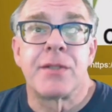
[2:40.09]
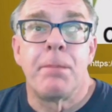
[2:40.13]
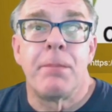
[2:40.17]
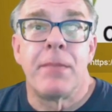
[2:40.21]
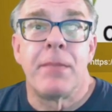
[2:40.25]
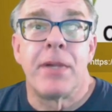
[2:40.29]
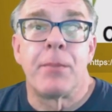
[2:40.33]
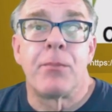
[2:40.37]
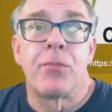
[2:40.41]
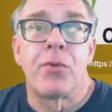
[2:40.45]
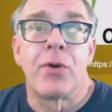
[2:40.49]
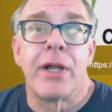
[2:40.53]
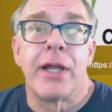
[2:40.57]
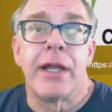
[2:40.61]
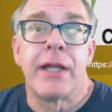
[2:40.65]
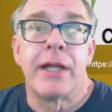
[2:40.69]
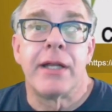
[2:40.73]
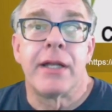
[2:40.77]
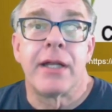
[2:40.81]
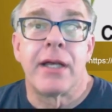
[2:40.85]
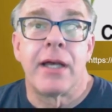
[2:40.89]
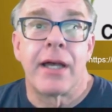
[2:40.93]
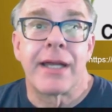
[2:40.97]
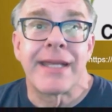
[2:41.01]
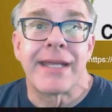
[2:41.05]
membrane
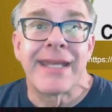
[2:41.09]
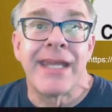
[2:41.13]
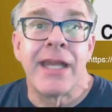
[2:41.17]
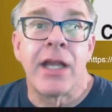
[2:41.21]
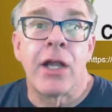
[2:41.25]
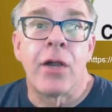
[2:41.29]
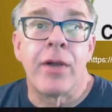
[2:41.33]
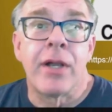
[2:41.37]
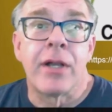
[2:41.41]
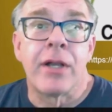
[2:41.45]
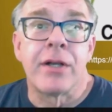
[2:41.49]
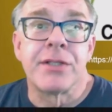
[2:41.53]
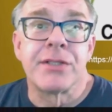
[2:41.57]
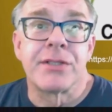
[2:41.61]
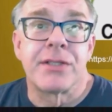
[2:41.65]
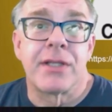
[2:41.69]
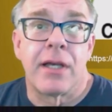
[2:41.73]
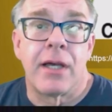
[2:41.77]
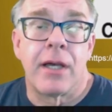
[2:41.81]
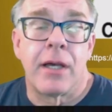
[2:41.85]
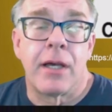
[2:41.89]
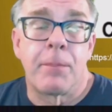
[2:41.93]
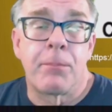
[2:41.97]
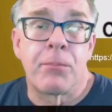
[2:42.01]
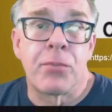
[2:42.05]
carriers,
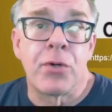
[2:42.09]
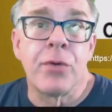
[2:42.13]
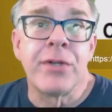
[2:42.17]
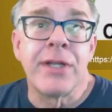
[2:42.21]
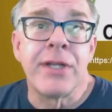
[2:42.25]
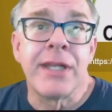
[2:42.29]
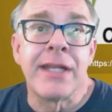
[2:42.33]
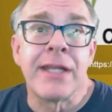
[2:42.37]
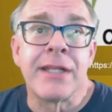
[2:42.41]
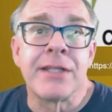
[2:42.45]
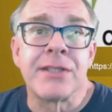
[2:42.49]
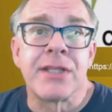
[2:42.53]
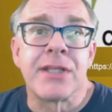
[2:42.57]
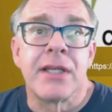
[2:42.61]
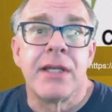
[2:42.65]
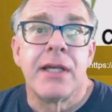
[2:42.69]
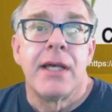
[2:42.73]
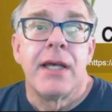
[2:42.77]
proteins,